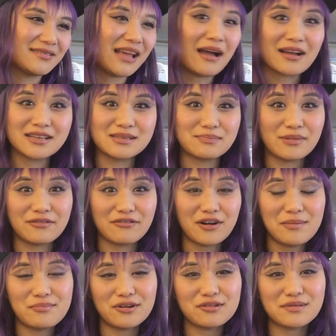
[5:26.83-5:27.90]
yeah, because
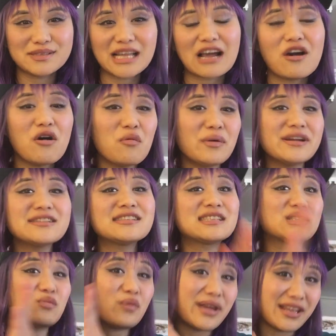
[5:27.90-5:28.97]
before Brooke was like, oh, what a
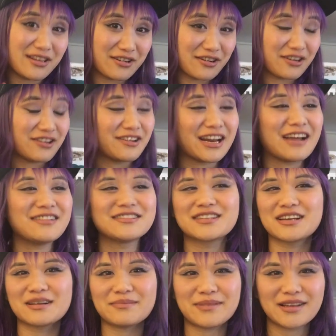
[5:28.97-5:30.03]
sweet girl. Now he's
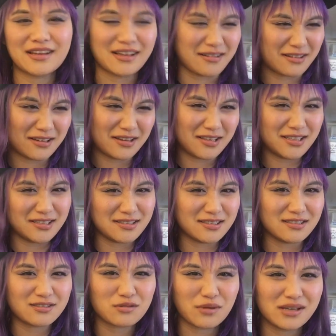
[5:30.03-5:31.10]
gonna be like, oh, this
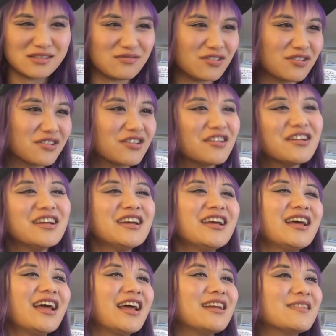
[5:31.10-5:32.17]
disgraceful girl.
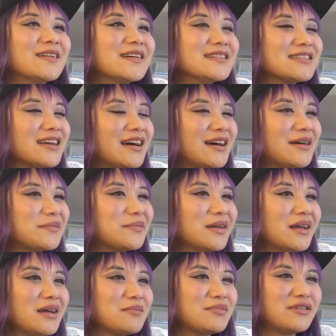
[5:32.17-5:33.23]
Anyways,
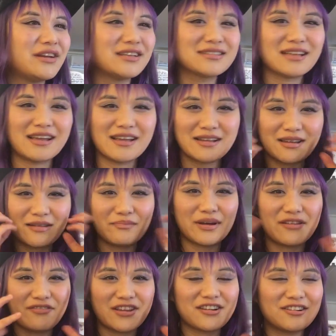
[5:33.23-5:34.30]
Pudding's like
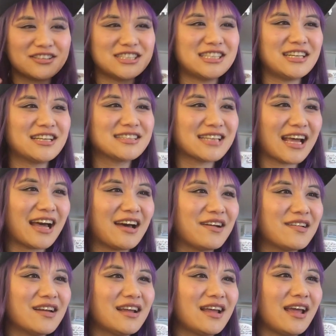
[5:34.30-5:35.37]
puffing her cheeks
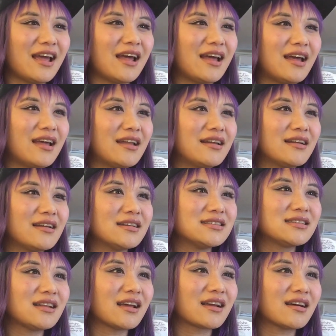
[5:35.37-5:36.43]
out, and
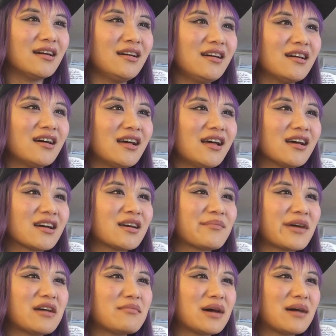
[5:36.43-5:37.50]
she's like, oh,
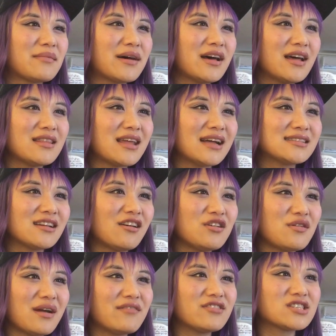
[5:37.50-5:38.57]
come on, Mama, that's all
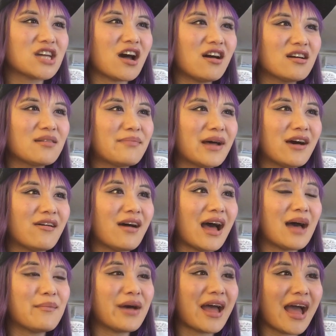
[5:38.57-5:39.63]
you ever talk about.
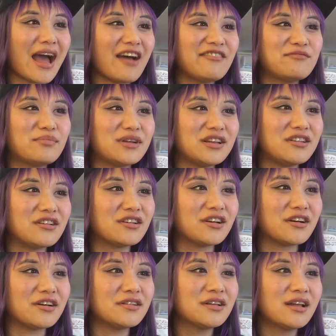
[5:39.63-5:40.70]
I'm a half-breed, you
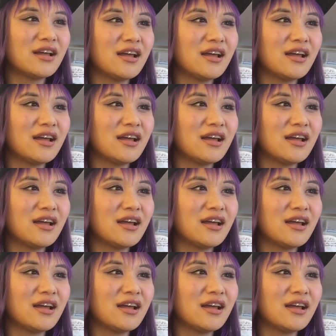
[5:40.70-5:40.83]
know.